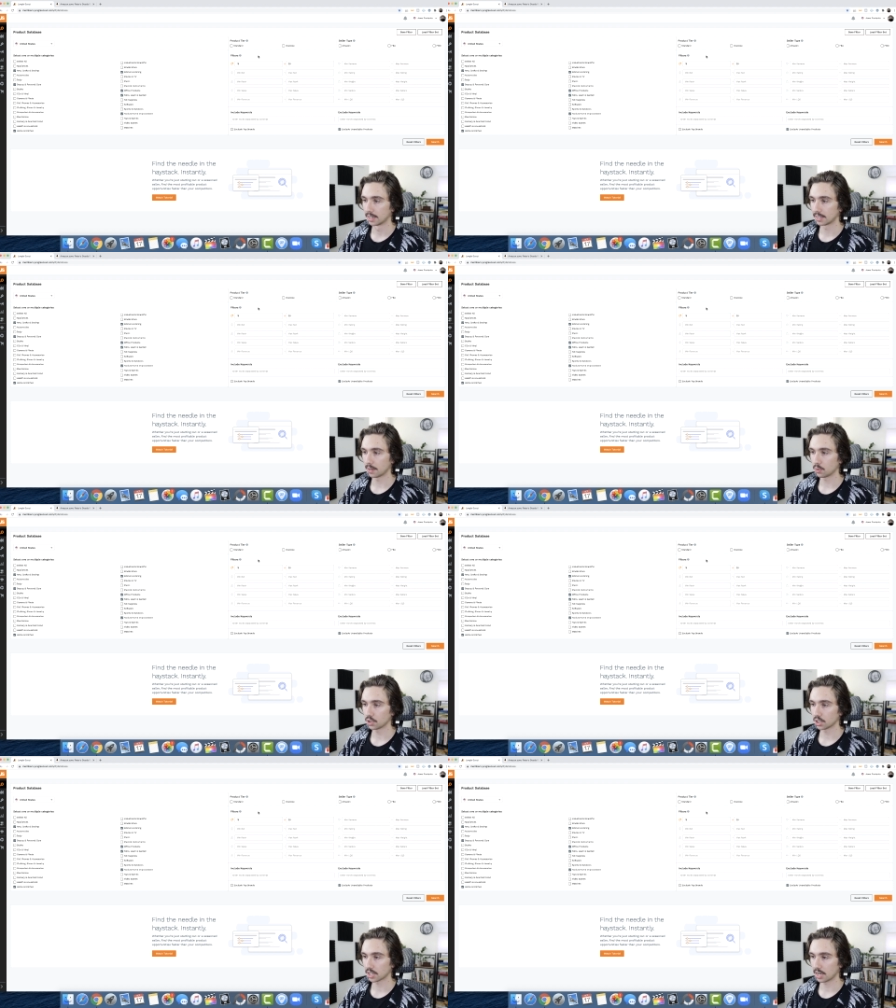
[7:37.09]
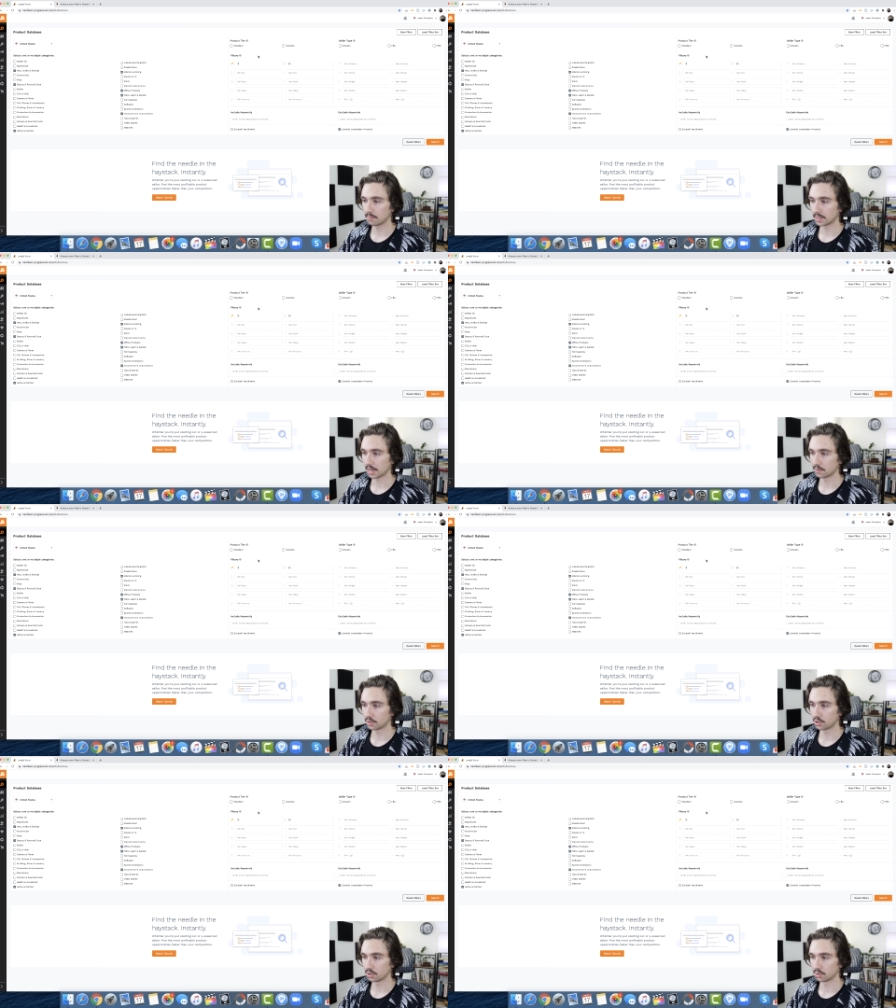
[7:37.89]
Then we'll just come
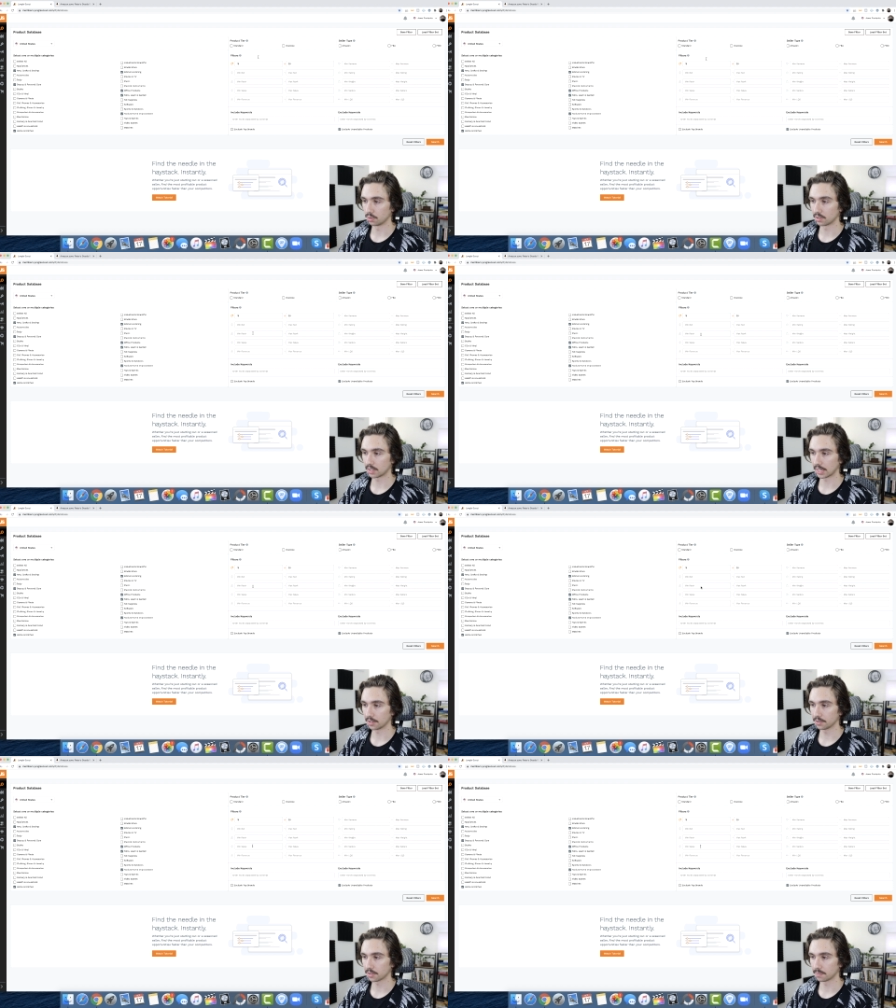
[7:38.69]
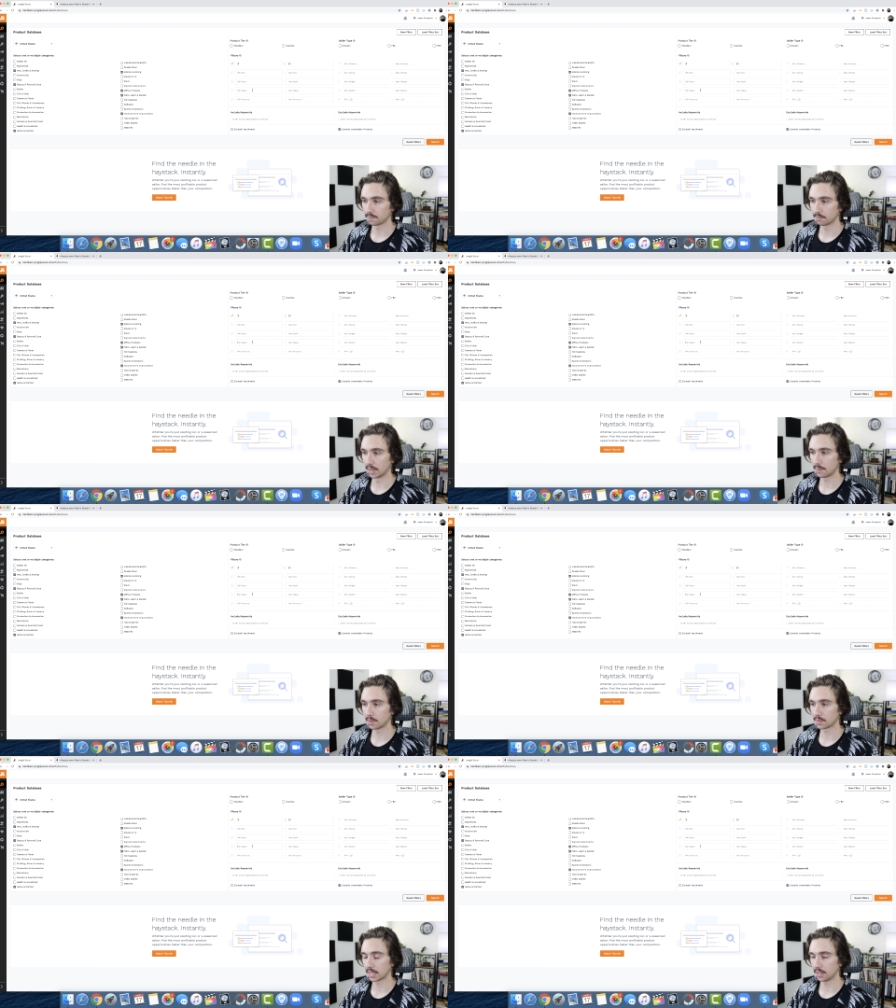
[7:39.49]
down to sales,
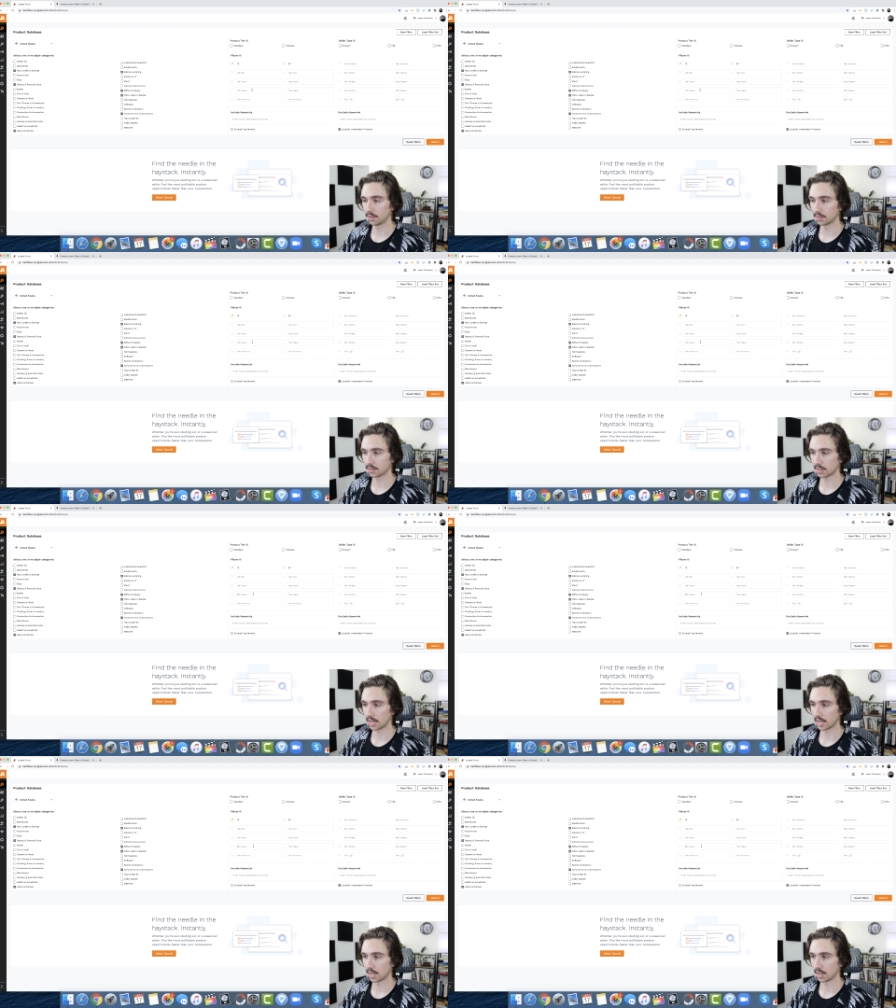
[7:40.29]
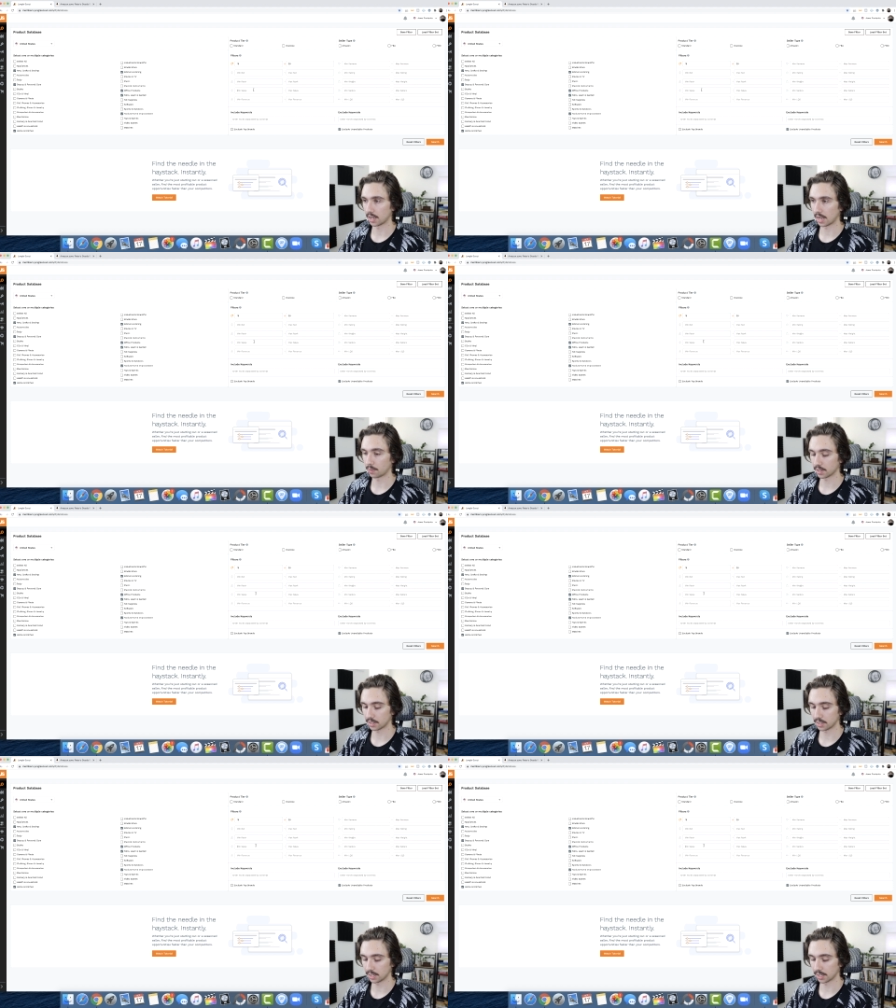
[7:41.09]
minimum sales. Uh, I want to
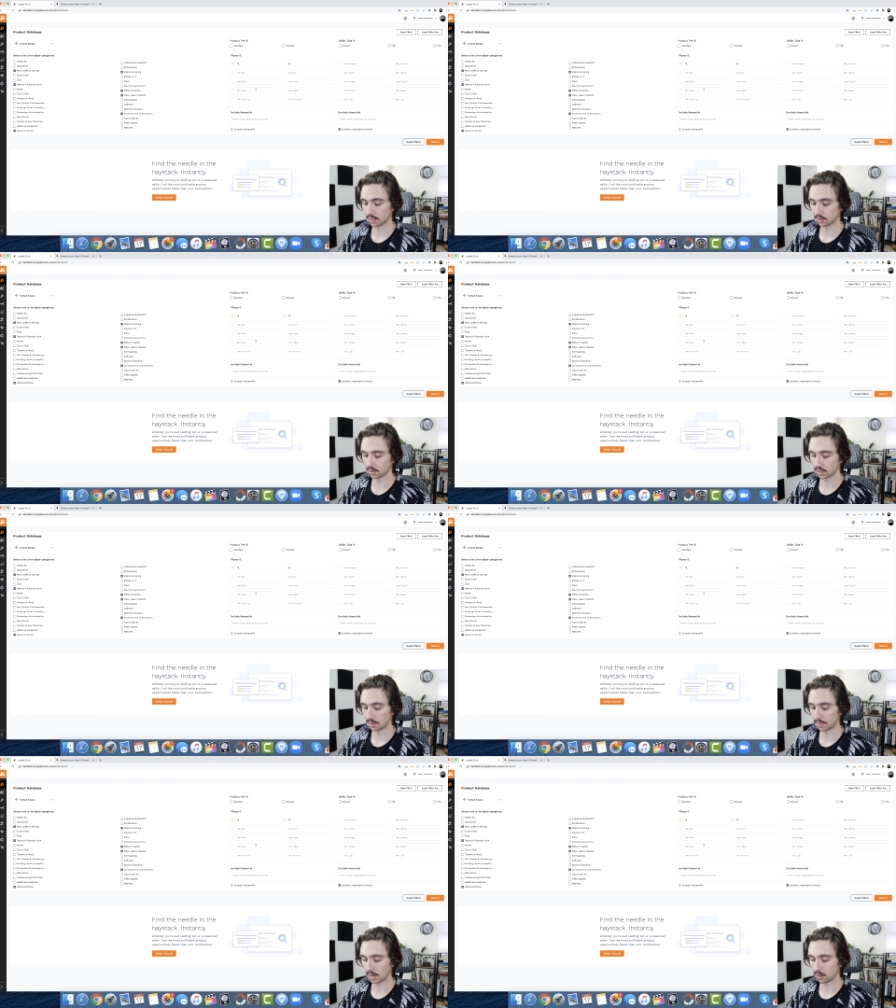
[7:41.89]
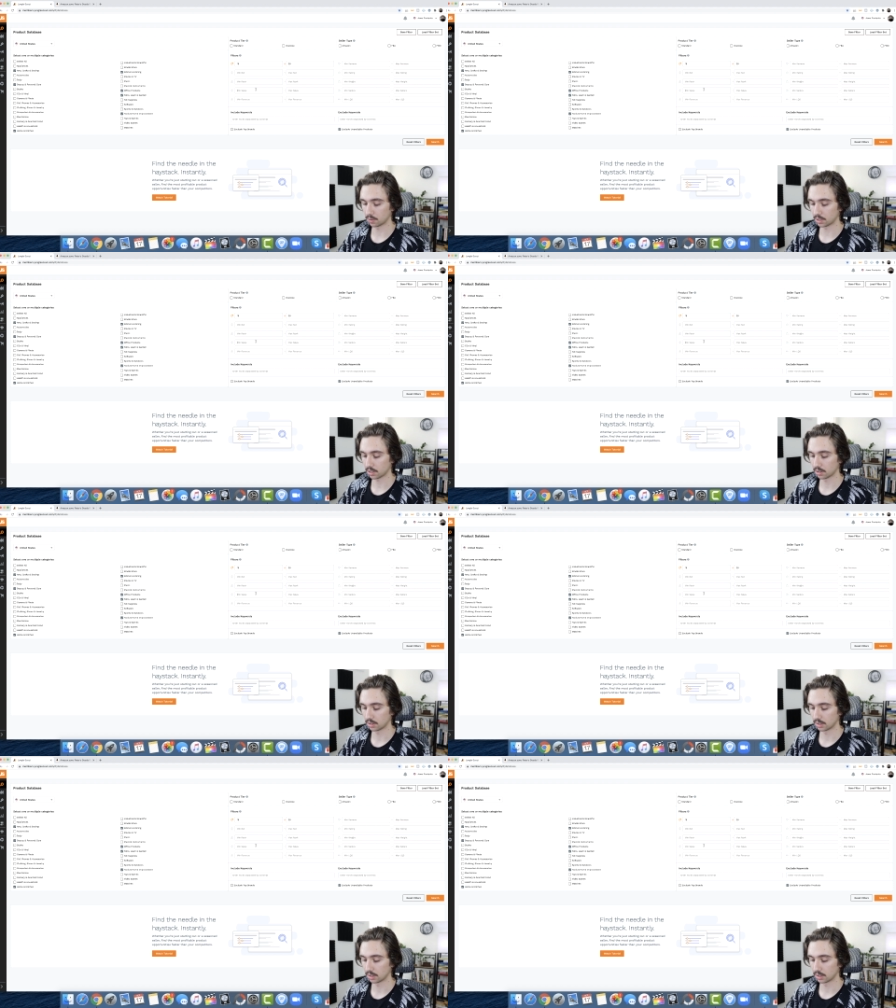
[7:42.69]
see that there's about